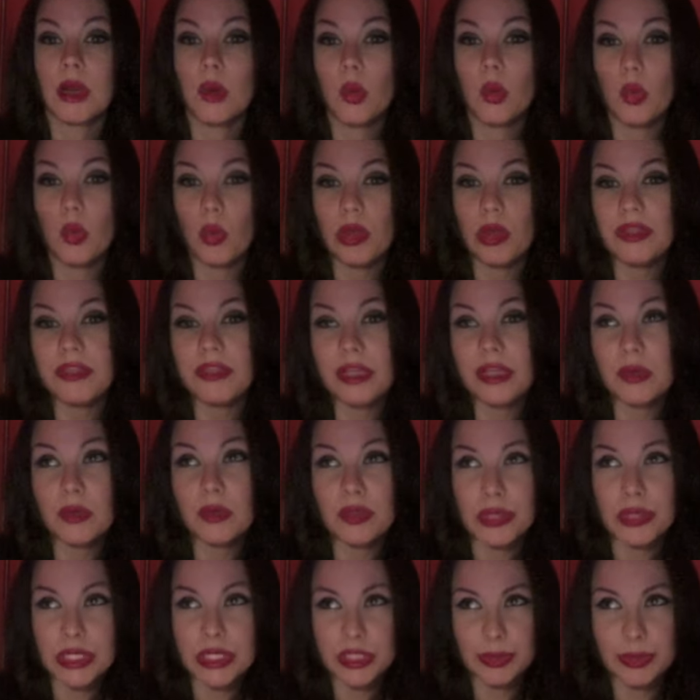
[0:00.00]
One thing
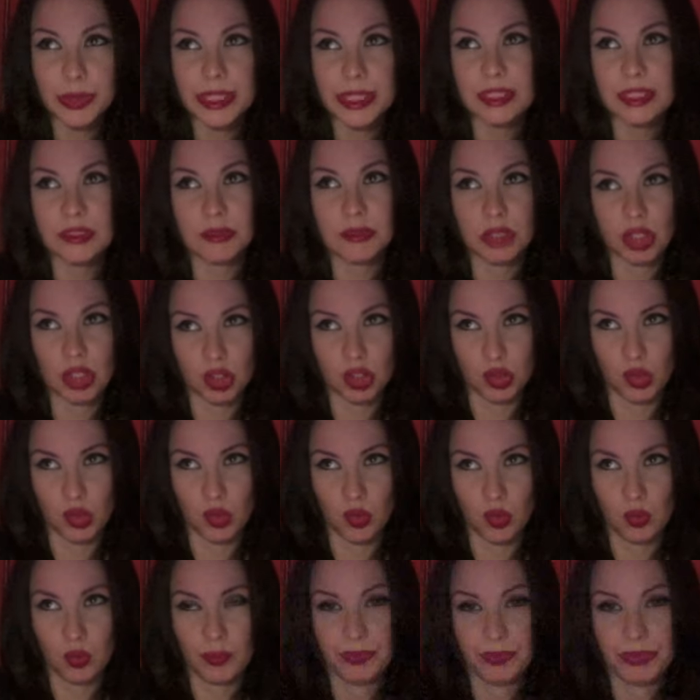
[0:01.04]
with this placement
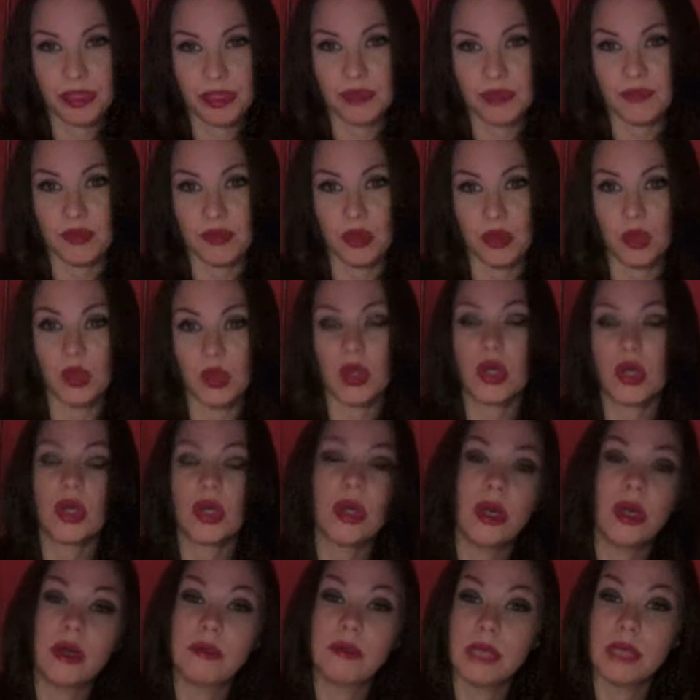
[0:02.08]
too, if
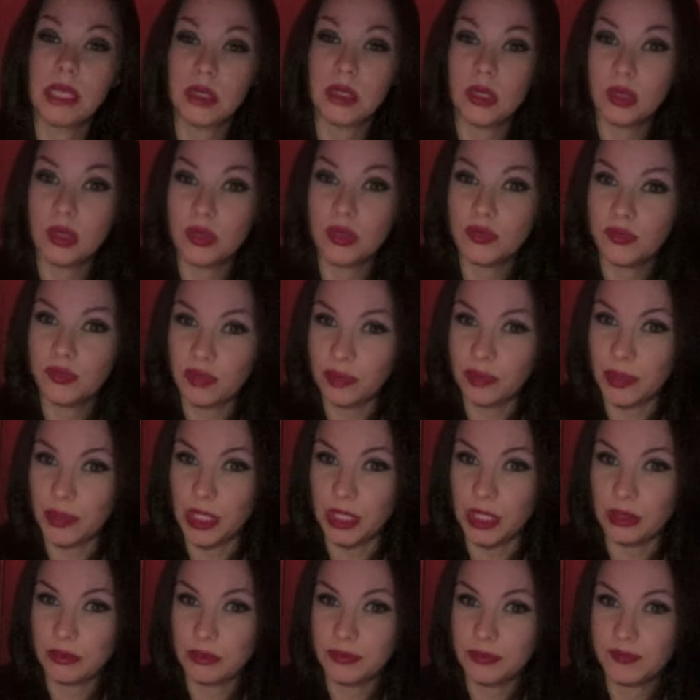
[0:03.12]
you're a male or a
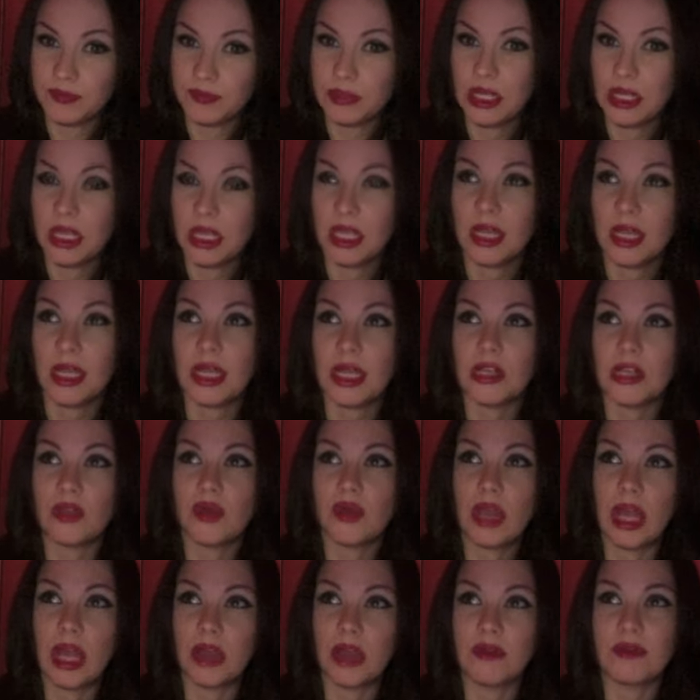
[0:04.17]
female and
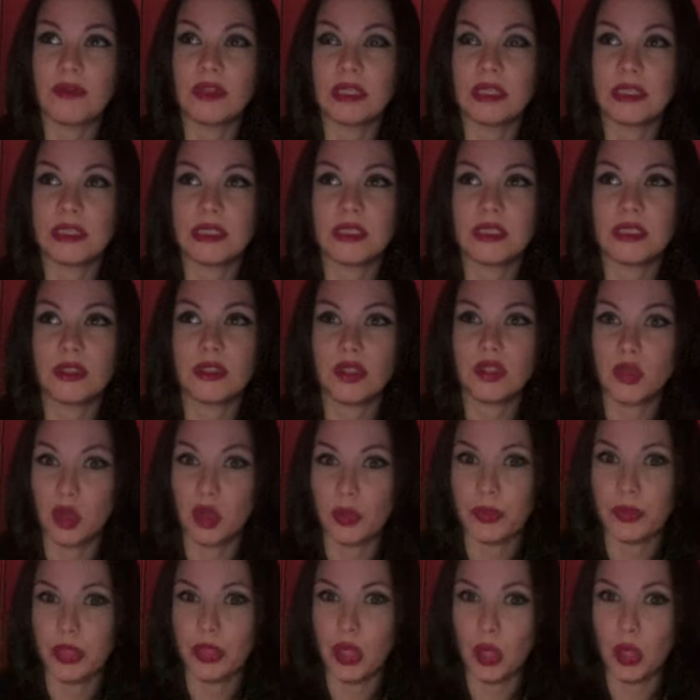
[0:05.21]
you have this in
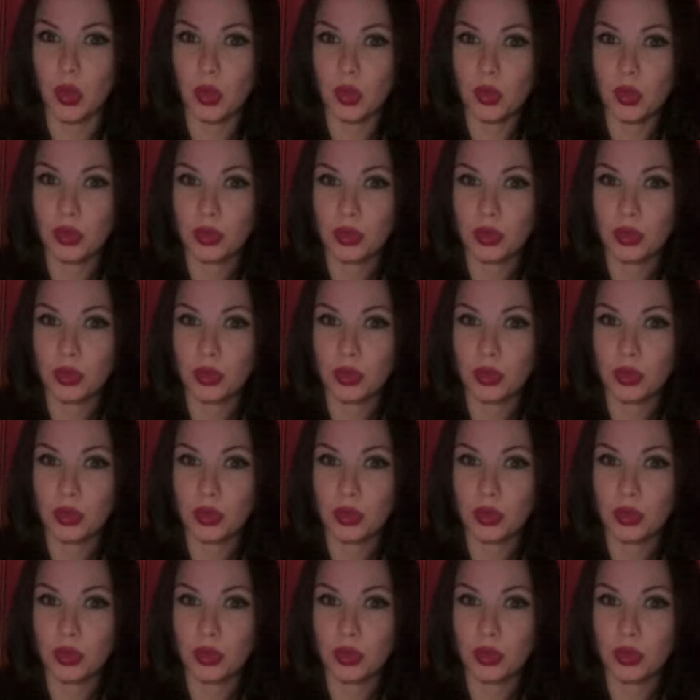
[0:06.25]
Scorpio,